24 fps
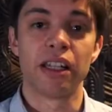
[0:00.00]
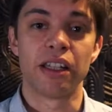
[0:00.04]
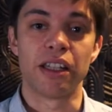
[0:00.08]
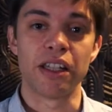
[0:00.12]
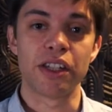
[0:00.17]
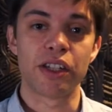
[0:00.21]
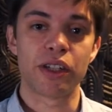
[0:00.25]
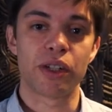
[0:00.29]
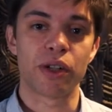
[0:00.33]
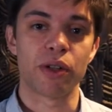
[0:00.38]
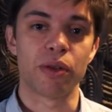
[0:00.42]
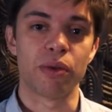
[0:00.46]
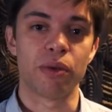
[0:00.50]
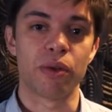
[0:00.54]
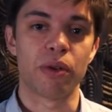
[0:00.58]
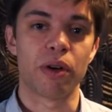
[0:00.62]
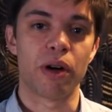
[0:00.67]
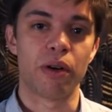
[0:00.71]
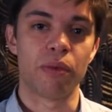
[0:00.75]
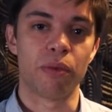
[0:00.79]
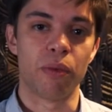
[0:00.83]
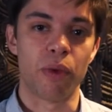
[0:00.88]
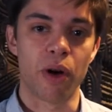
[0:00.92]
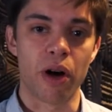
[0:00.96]
These two
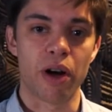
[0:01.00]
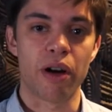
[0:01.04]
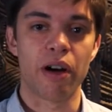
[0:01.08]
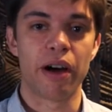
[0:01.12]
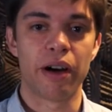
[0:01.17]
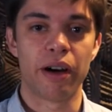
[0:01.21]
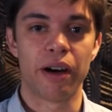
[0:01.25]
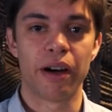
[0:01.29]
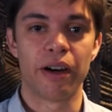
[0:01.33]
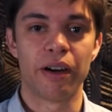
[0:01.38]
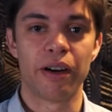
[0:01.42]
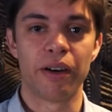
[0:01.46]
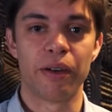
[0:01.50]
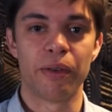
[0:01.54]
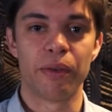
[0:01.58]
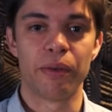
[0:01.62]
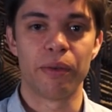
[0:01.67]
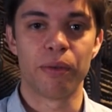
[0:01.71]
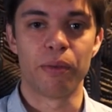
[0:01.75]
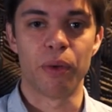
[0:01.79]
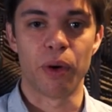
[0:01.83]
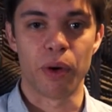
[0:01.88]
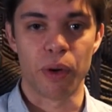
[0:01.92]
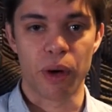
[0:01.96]

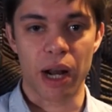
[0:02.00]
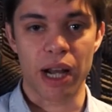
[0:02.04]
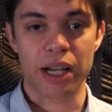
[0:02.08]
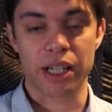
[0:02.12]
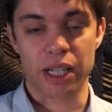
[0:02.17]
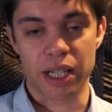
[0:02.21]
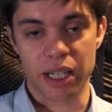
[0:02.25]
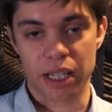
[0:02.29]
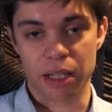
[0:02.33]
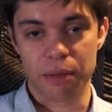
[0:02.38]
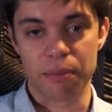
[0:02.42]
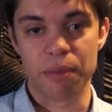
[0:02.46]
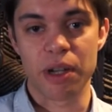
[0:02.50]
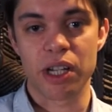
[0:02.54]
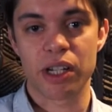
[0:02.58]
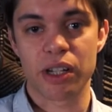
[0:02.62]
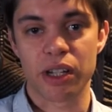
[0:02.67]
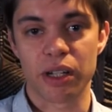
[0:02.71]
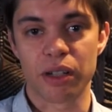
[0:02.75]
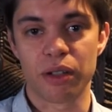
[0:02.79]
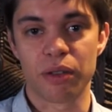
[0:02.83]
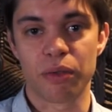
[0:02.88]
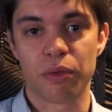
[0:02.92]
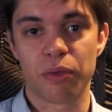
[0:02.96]
were actually
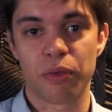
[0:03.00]
commissioned